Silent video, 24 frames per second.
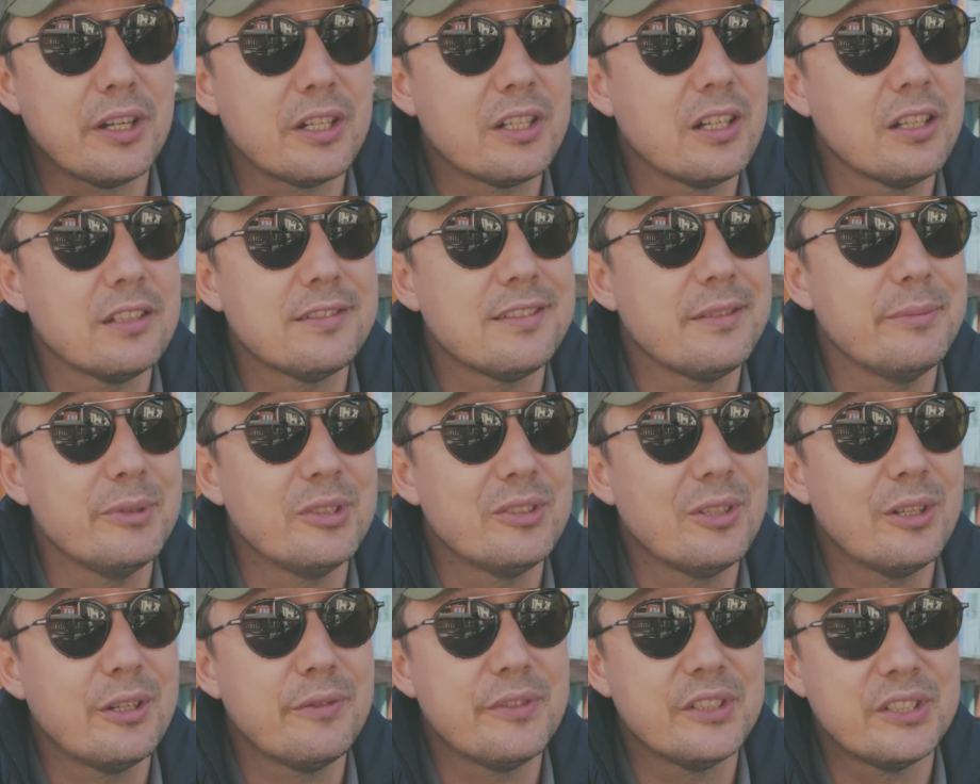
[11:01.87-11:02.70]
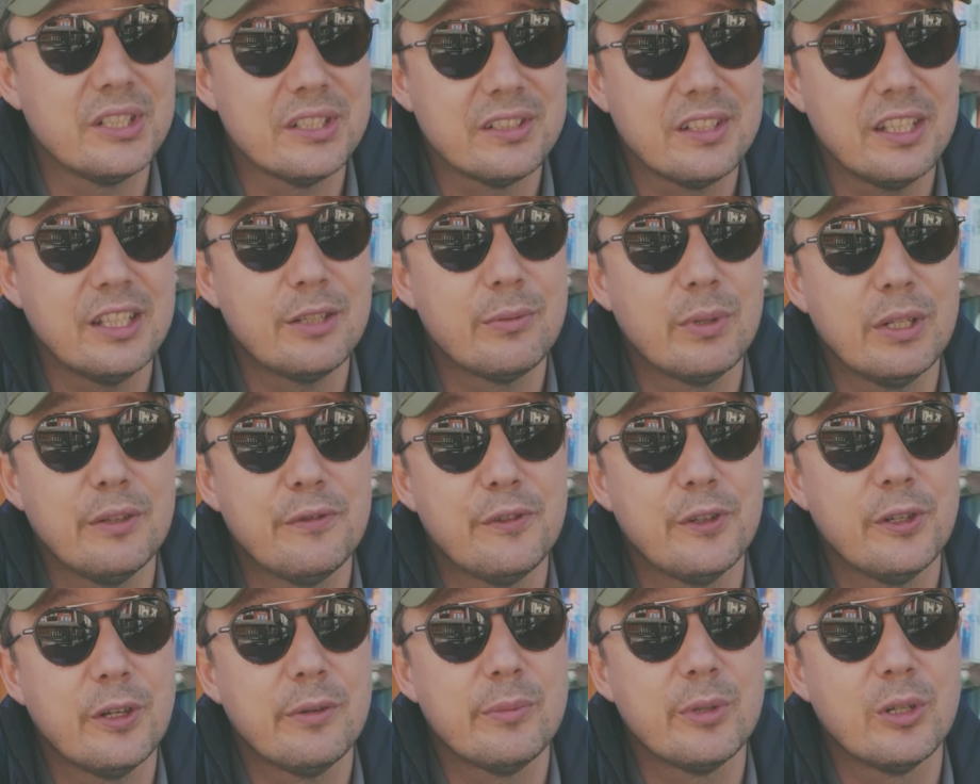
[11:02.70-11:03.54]
their customer service is equally
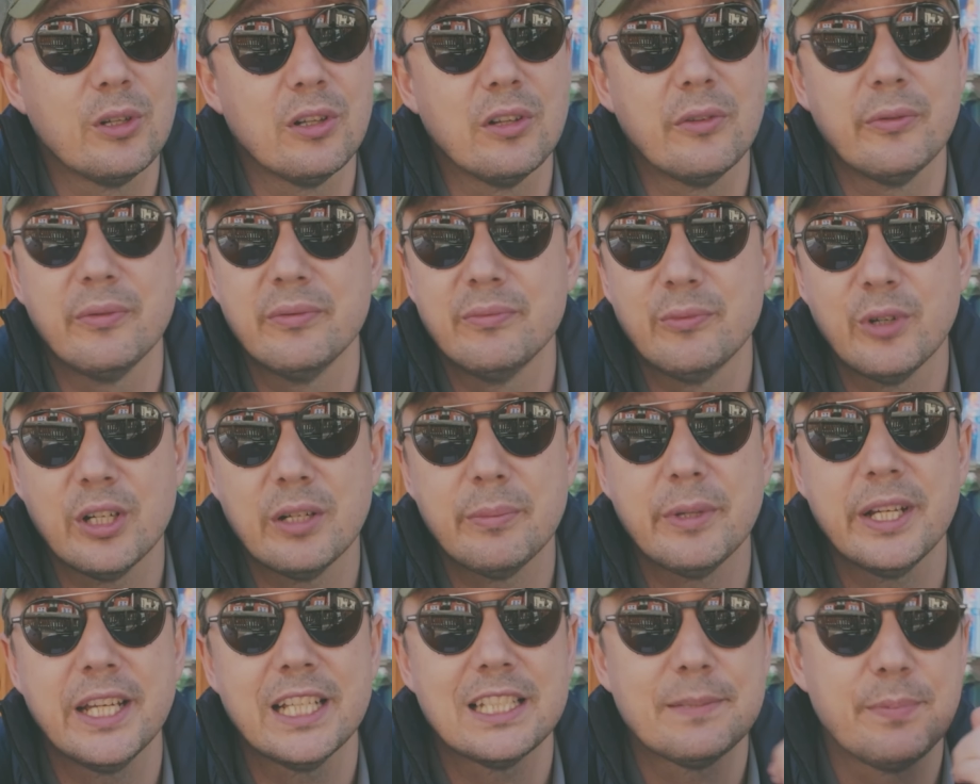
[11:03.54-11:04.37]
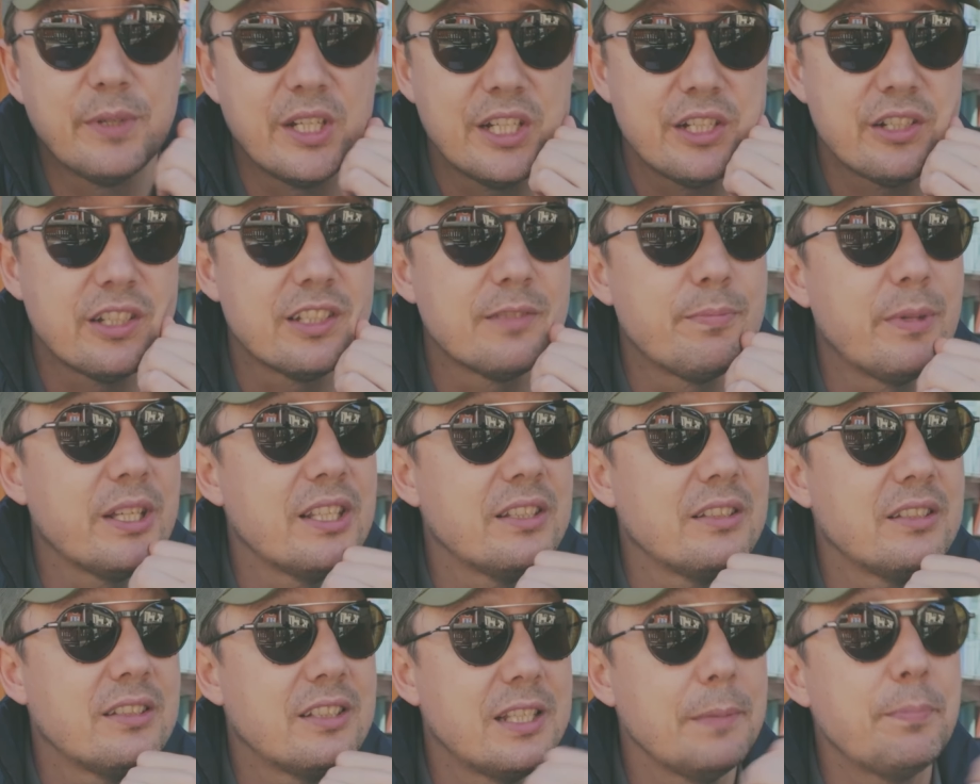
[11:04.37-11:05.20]
phenomenal. On one of my expeditions,
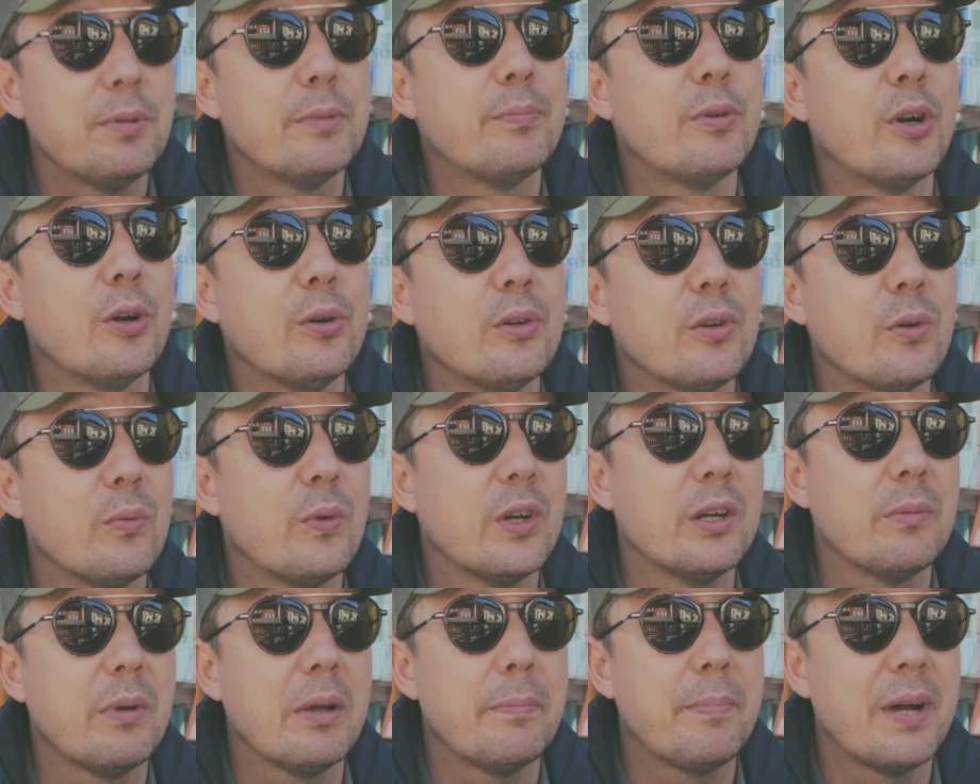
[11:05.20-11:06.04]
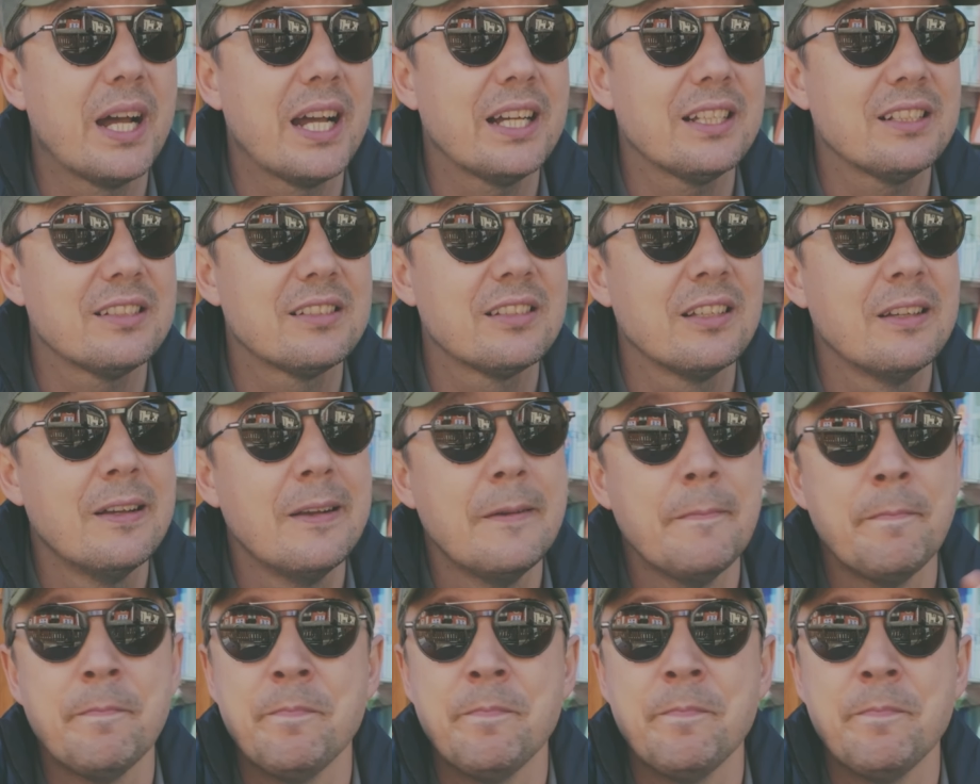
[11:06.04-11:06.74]
my zipper broke on one of my packs.